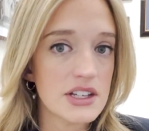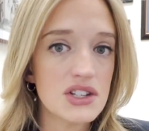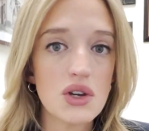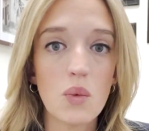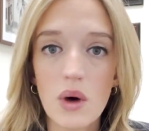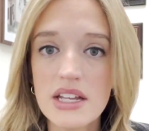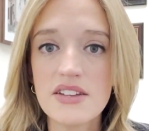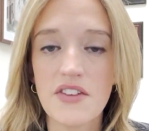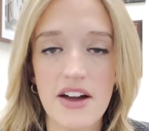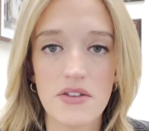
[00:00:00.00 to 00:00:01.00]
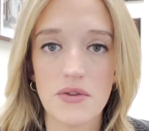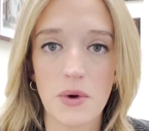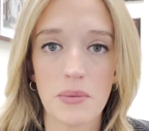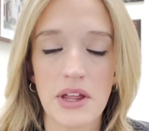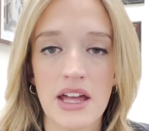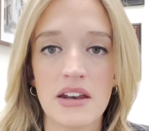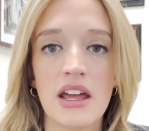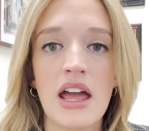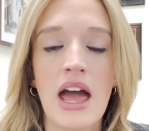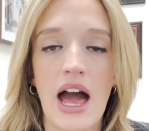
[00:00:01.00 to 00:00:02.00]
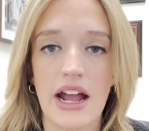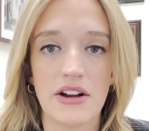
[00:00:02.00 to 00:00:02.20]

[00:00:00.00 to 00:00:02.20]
So what is a 504 plan? I